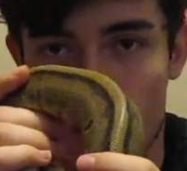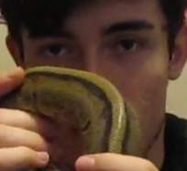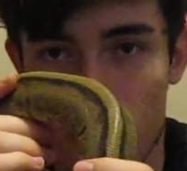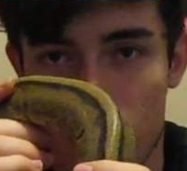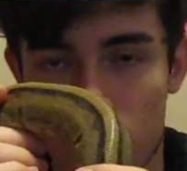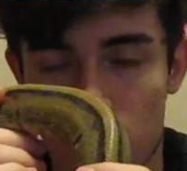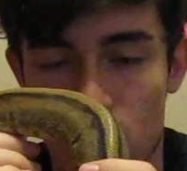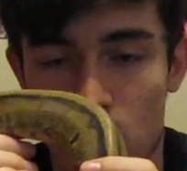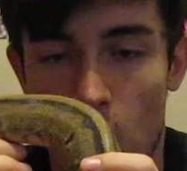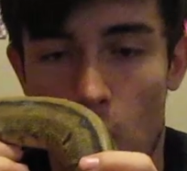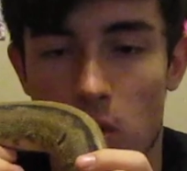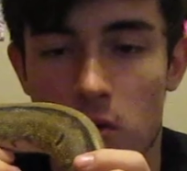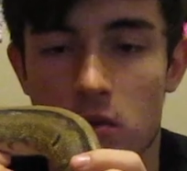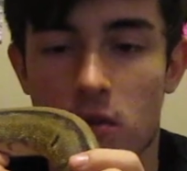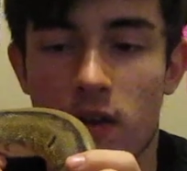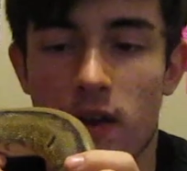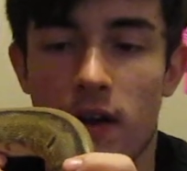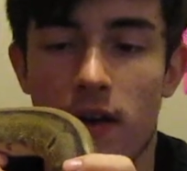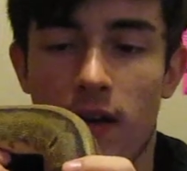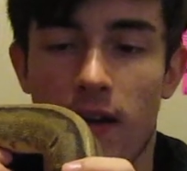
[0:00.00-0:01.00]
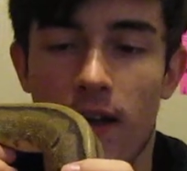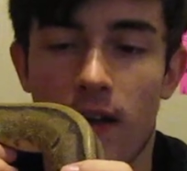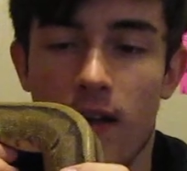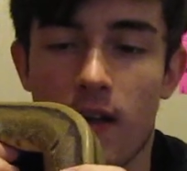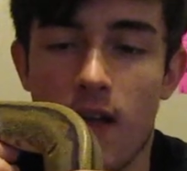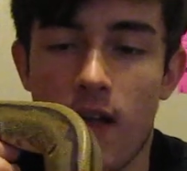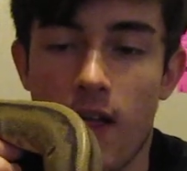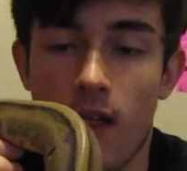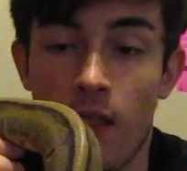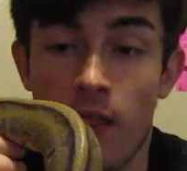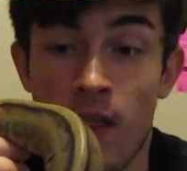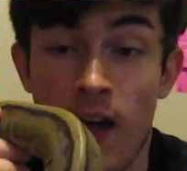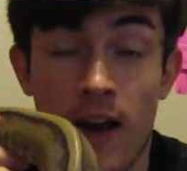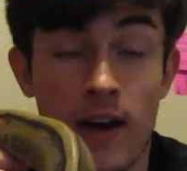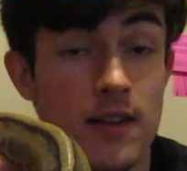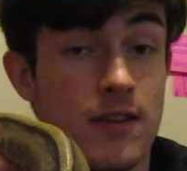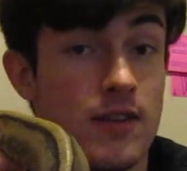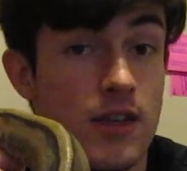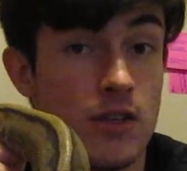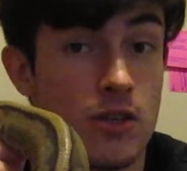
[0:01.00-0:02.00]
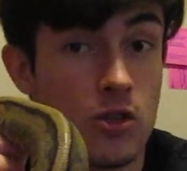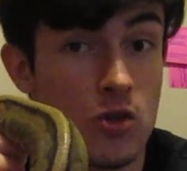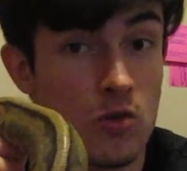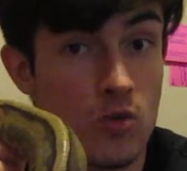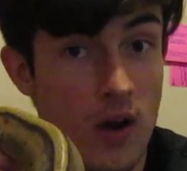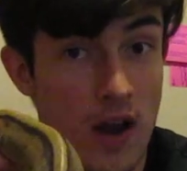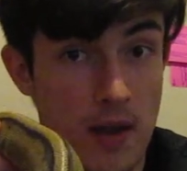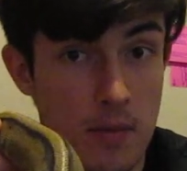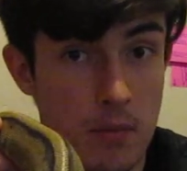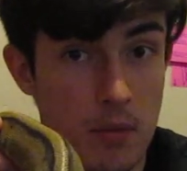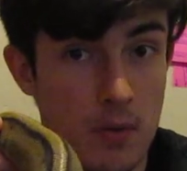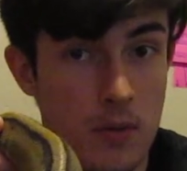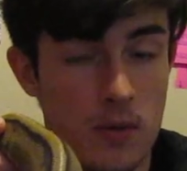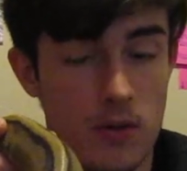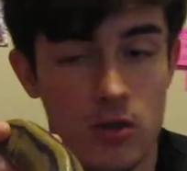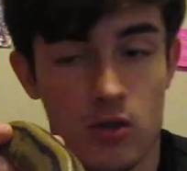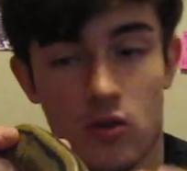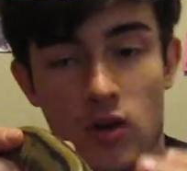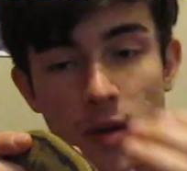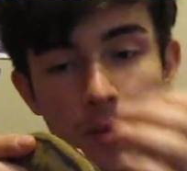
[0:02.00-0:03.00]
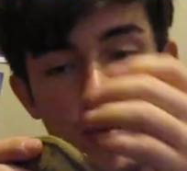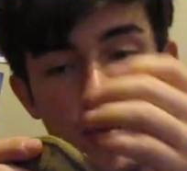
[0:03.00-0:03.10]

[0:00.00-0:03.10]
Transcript: his dorsal area, that is a stripe. The stripe